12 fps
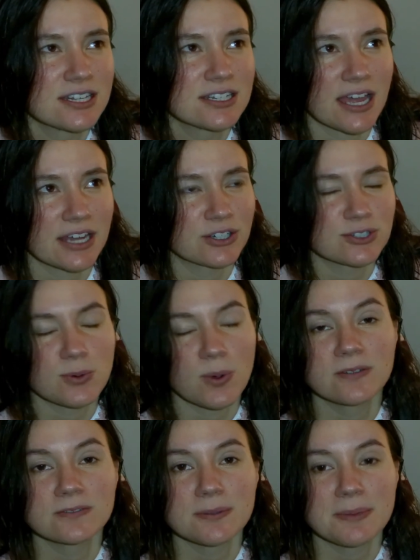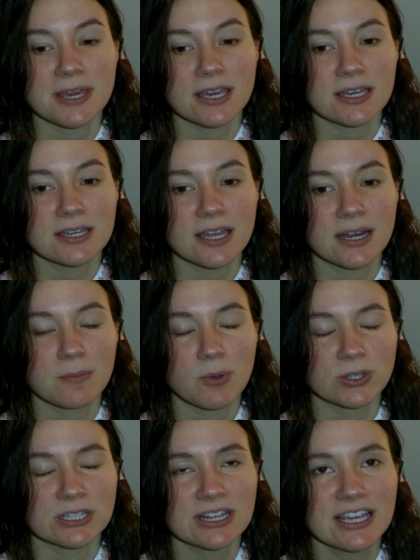10 or 12 to make it, and I'm
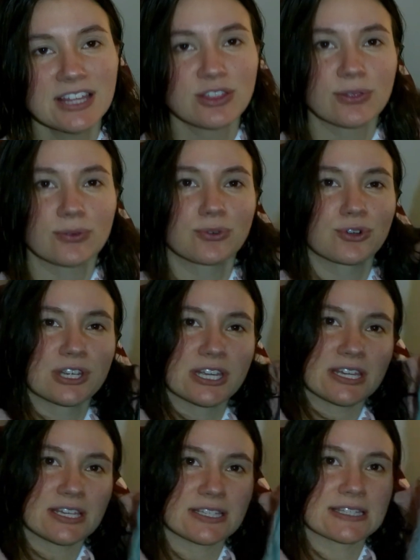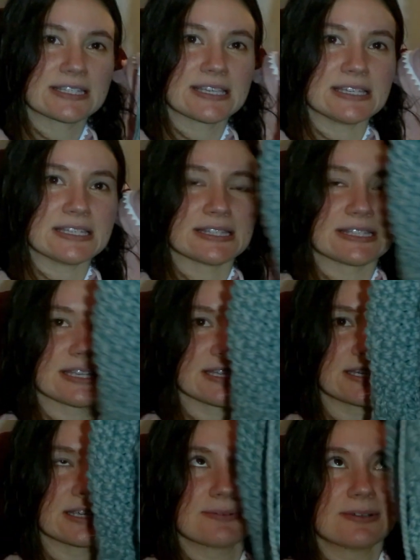only like 3 skeins
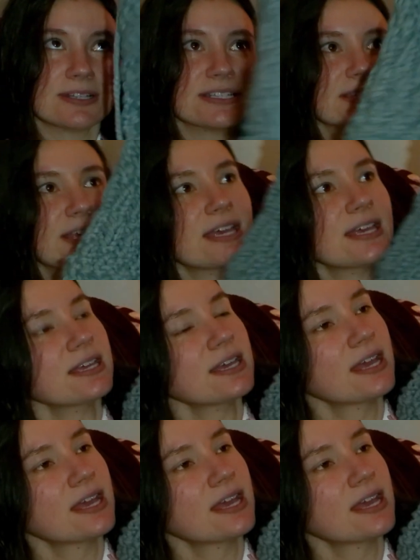in, I want to say.